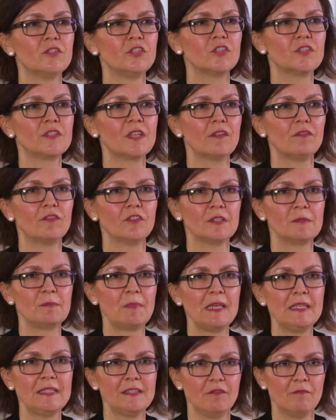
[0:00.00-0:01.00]
just given us
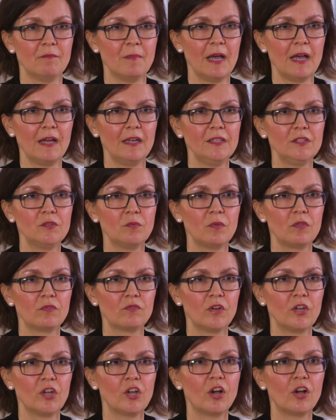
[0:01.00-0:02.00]
peace of mind with
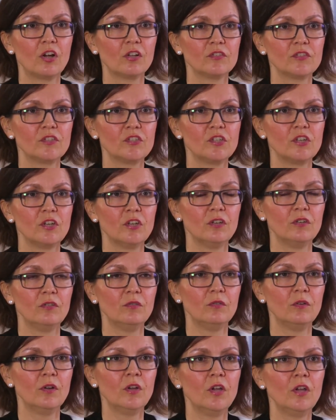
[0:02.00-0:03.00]
regards
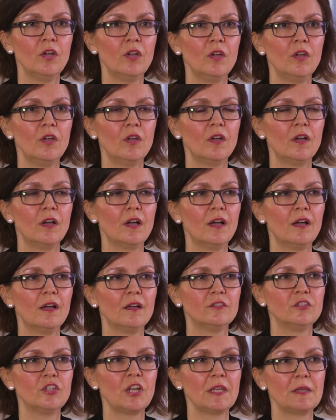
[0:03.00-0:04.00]
to
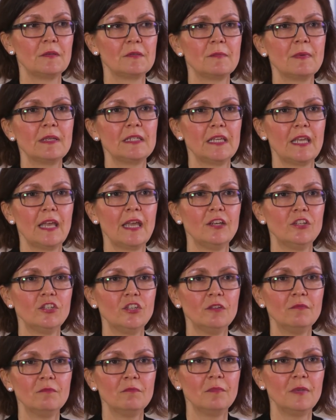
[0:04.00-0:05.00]
Jacob's
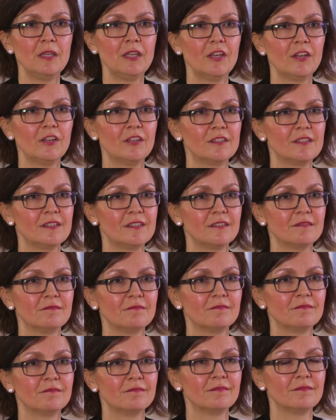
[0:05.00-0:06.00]
medication, because
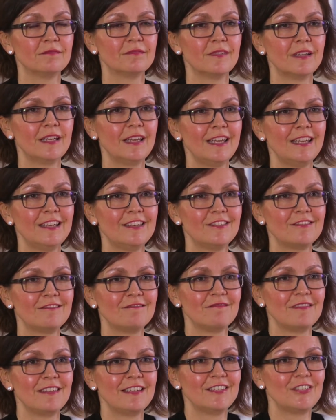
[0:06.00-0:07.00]
it
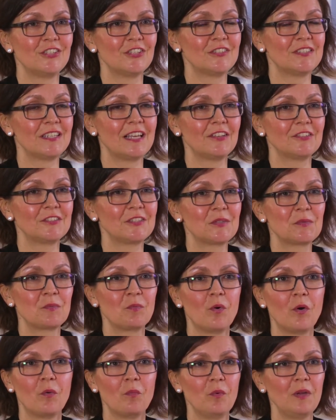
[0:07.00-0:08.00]
just tells us
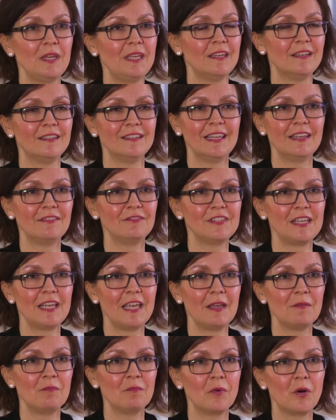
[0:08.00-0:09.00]
what we can give to
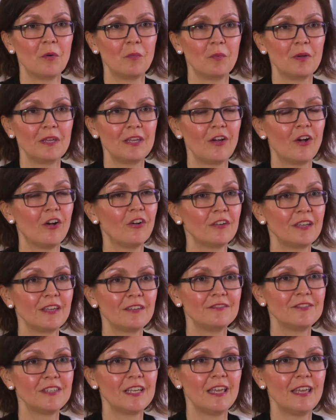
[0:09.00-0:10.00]
him, what we can't
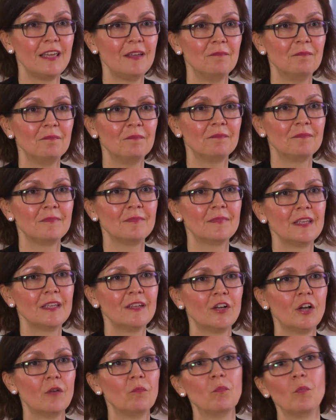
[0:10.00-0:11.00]
give to him,
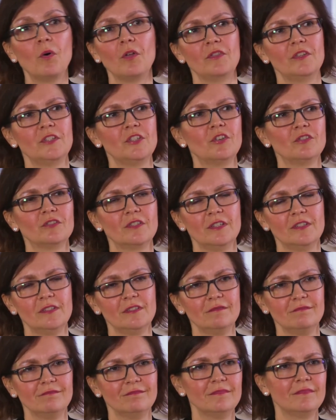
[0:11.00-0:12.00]
and what the
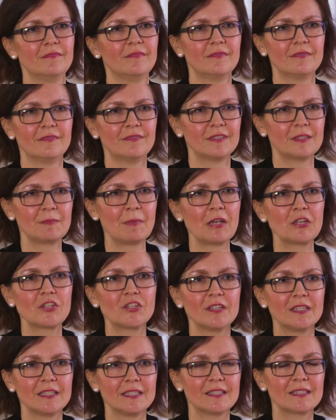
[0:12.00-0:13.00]
doctors and
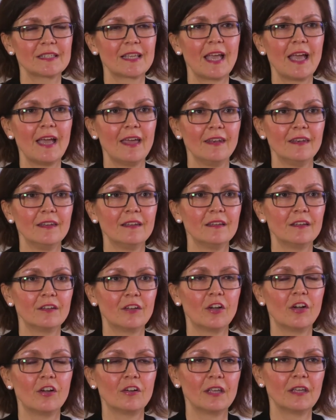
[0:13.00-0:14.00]
specialists can
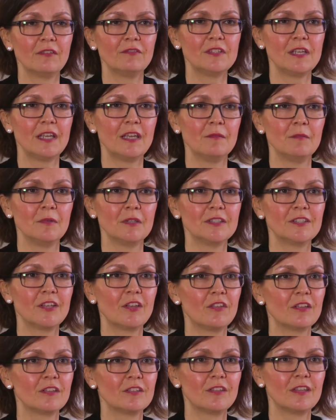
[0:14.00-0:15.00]
and can't give to him, and
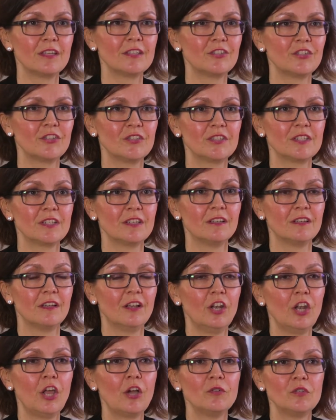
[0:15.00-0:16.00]
so that's just
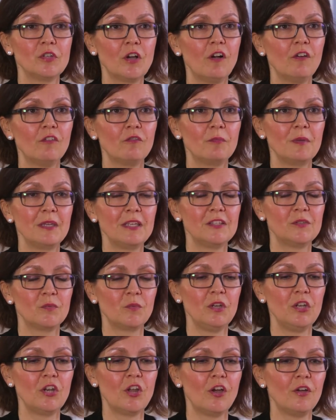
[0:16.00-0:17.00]
a load off, because
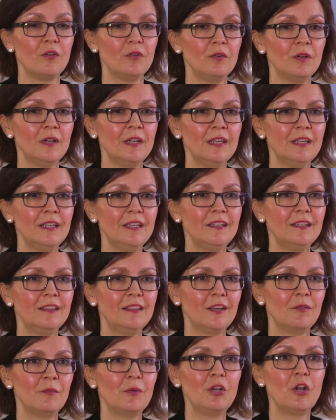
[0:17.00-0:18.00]
we know
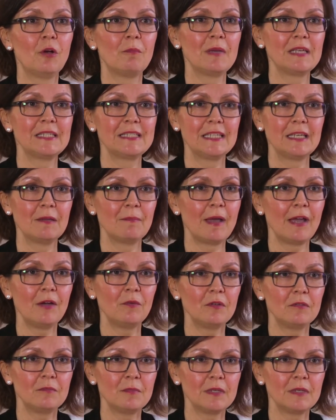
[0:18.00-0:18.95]
that we're not messing about with